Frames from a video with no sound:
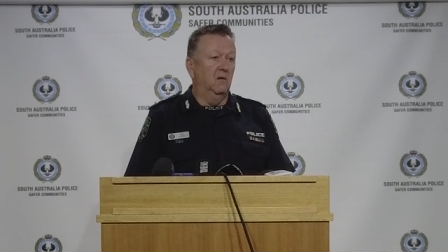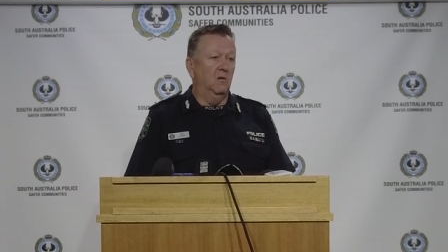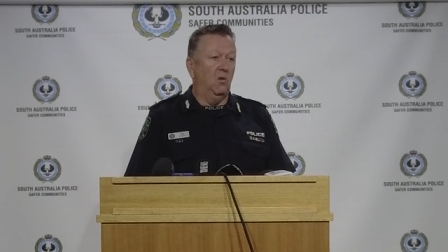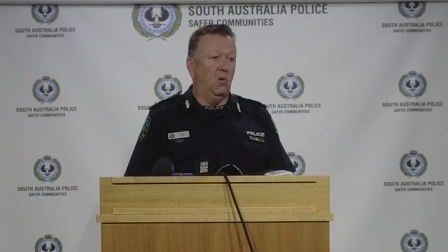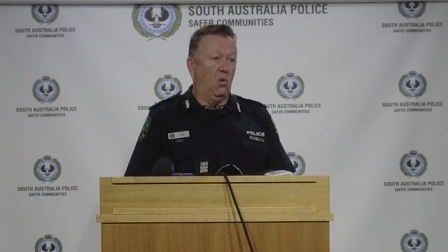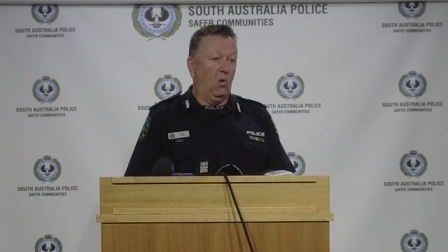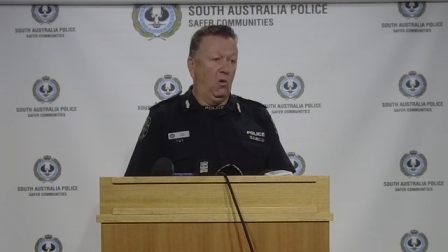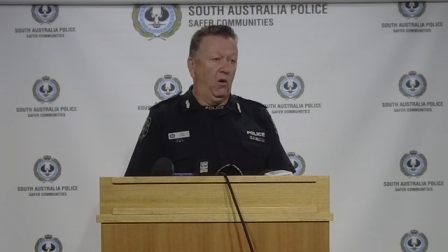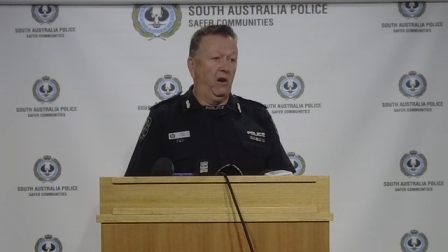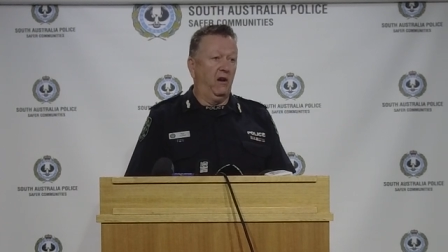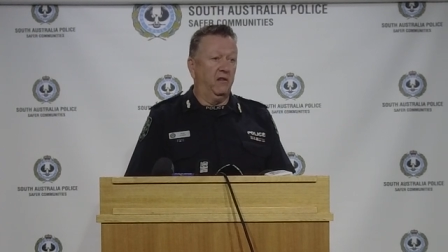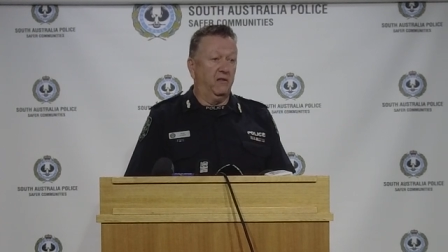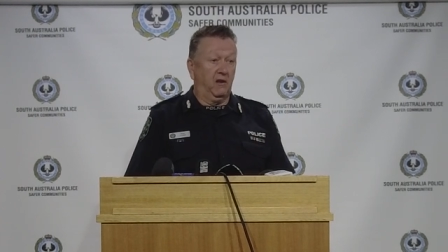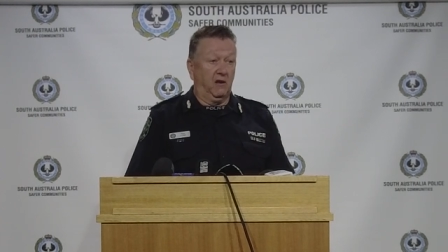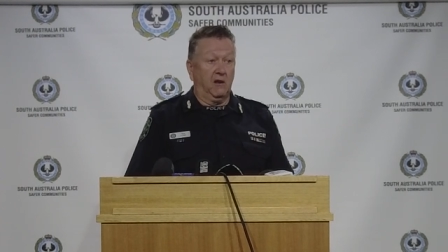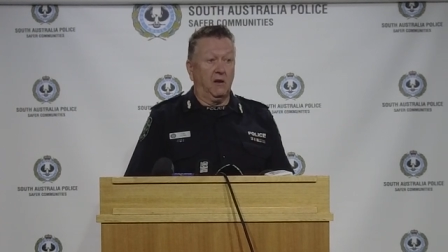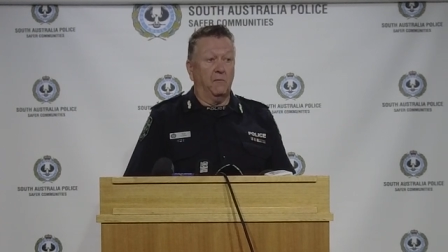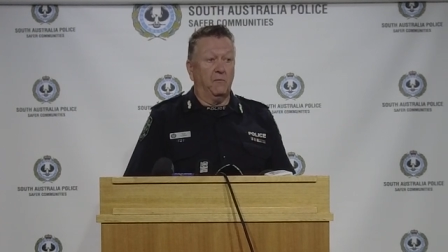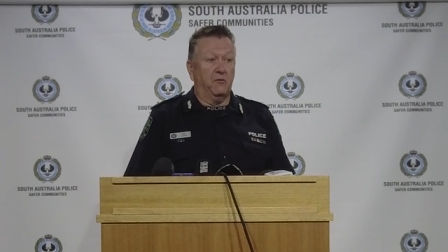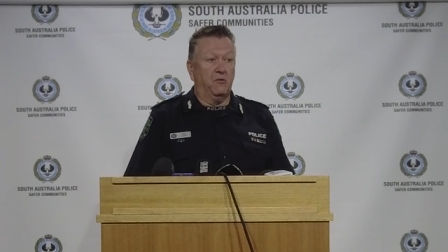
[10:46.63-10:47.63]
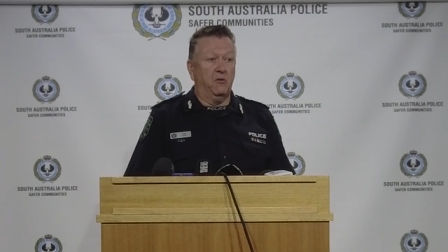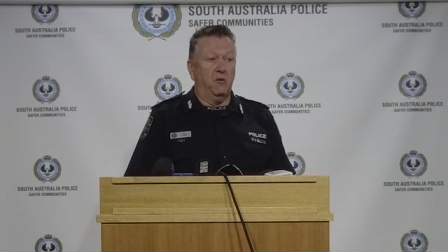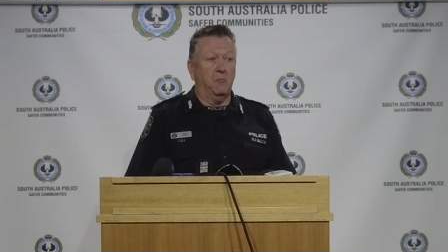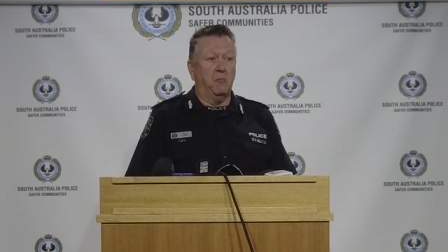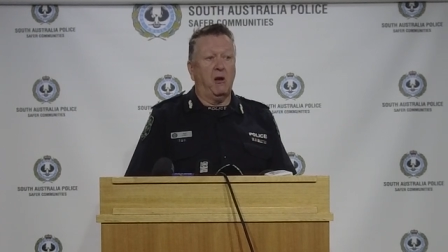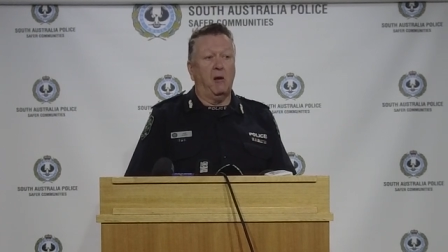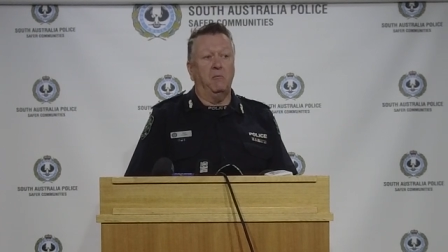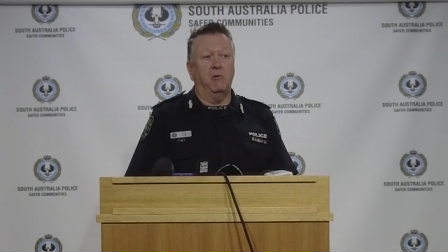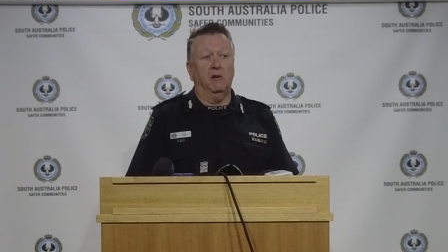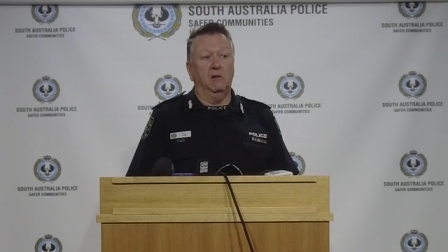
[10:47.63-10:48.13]
or anything come from the
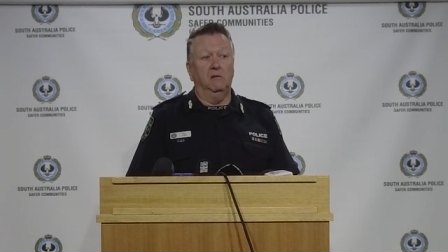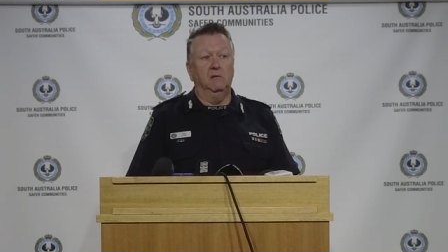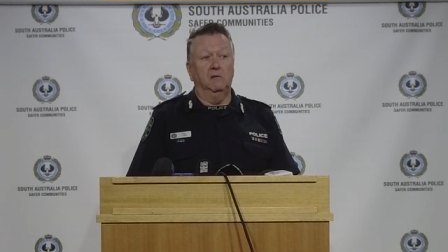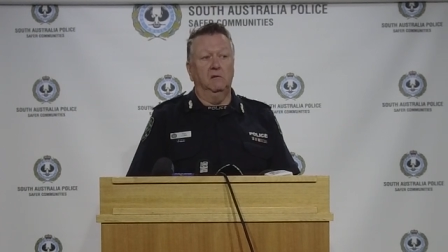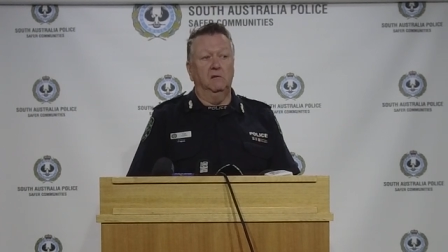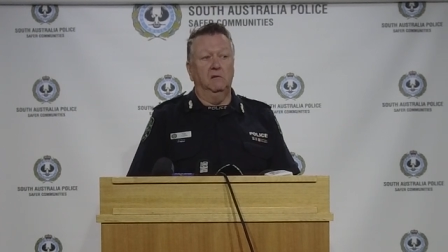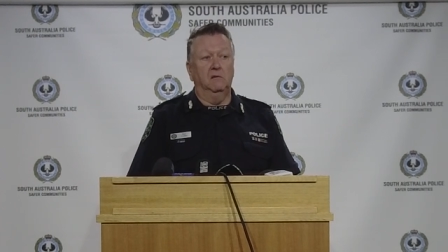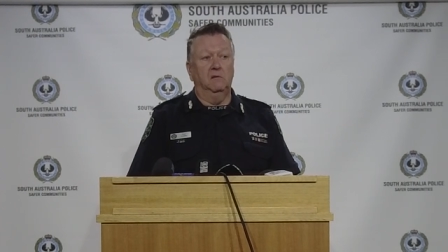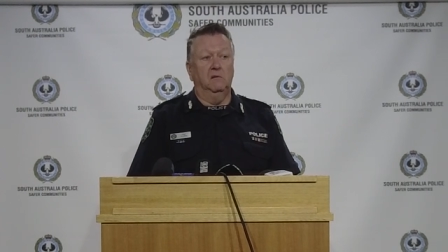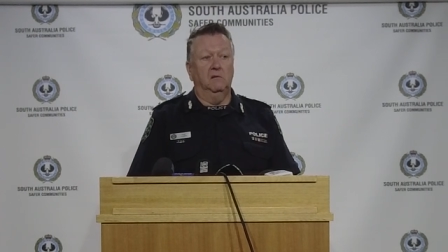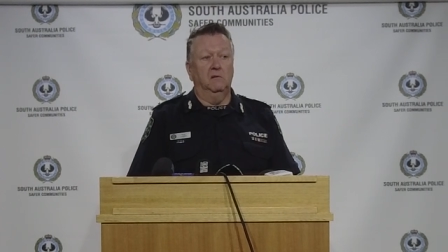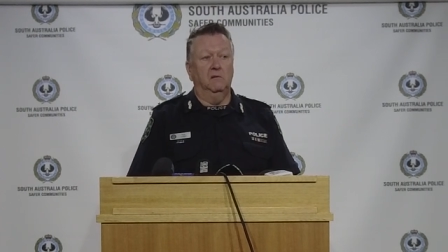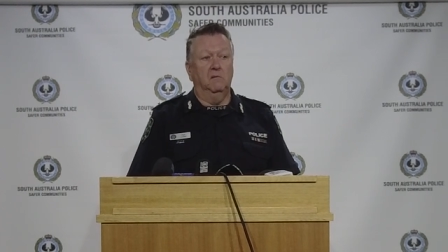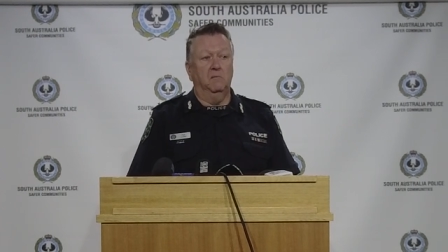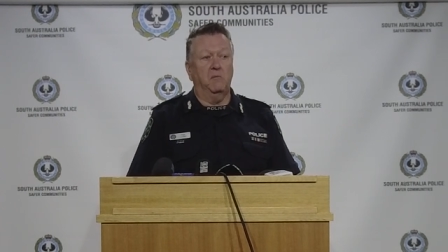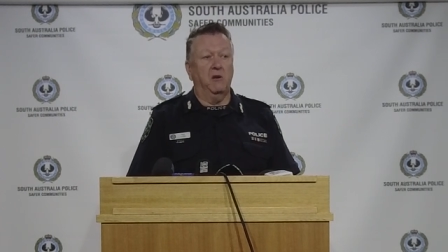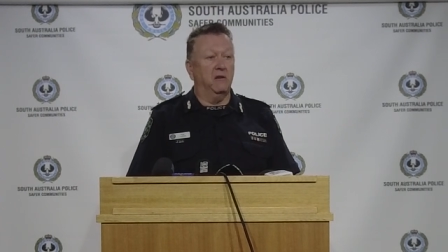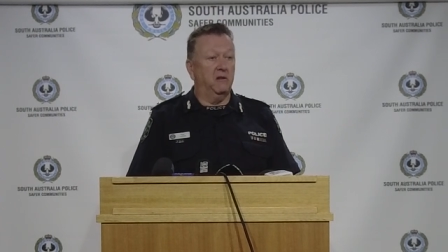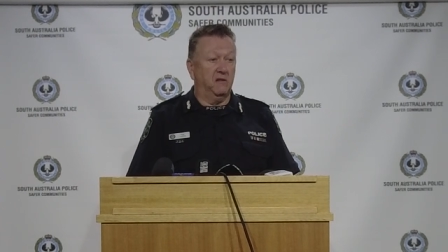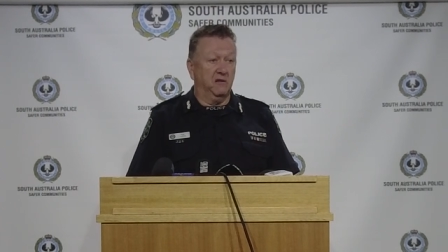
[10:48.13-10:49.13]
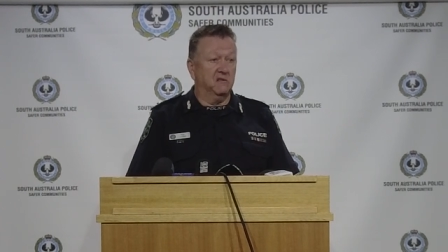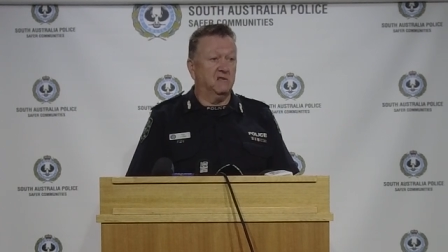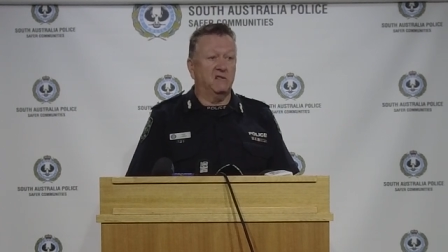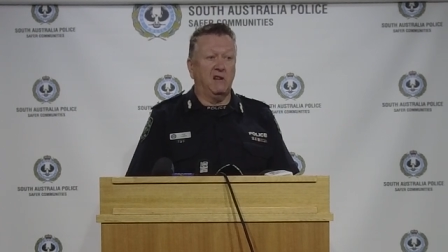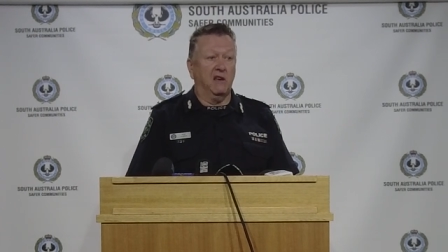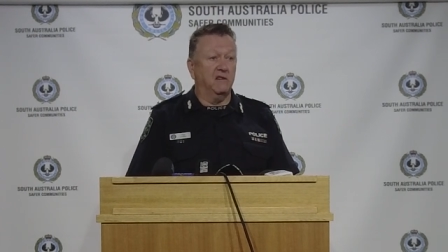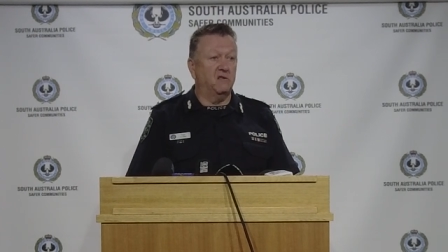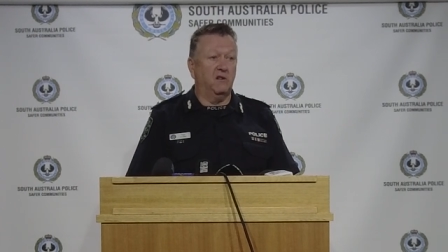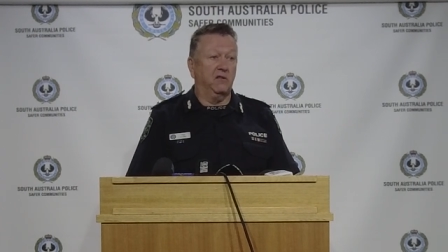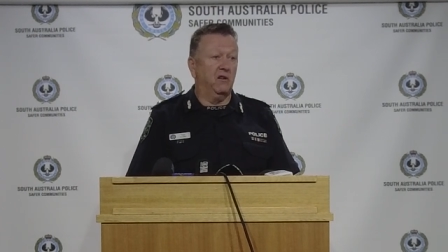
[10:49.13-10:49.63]
public. But at this
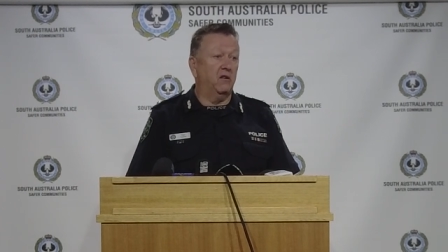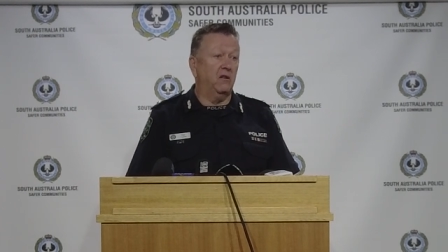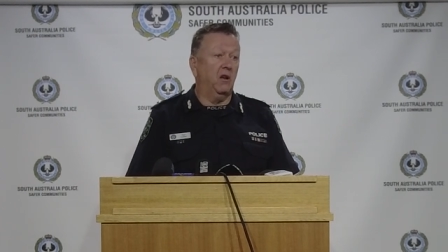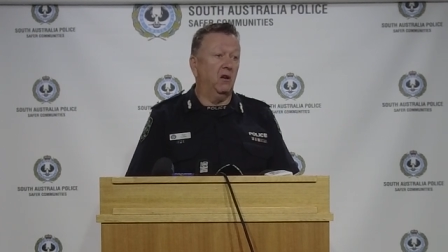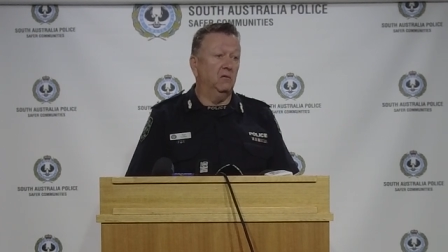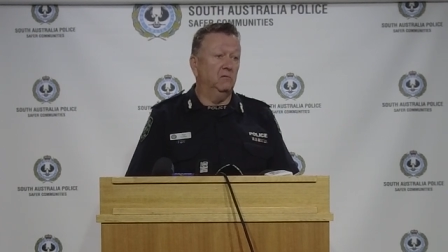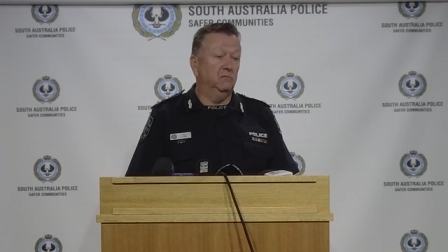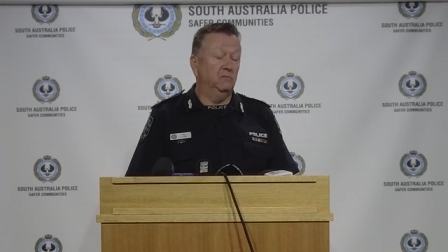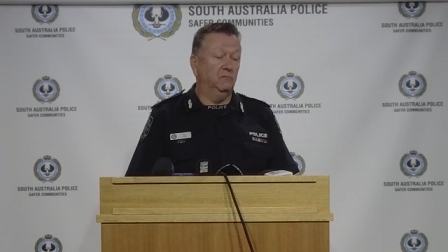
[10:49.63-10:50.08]
stage, I don't know.